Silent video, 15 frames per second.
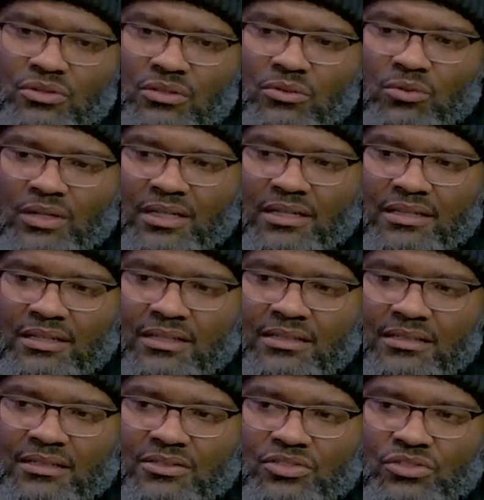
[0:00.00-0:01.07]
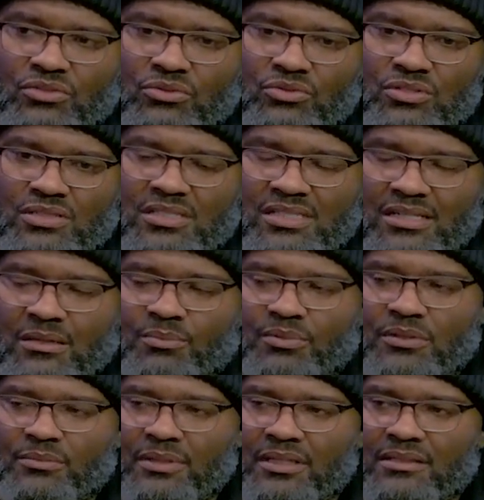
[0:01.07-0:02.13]
a way that it is used to
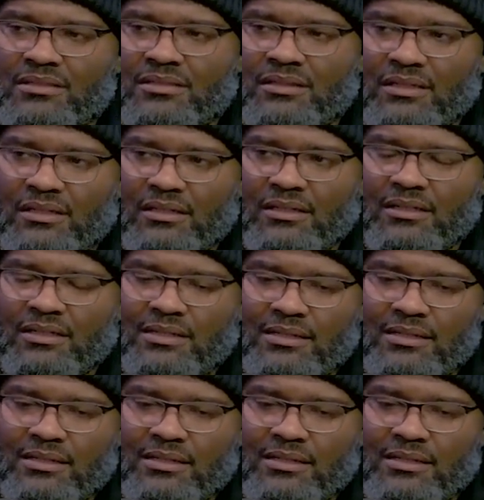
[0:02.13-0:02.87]
supplement mm-hmm.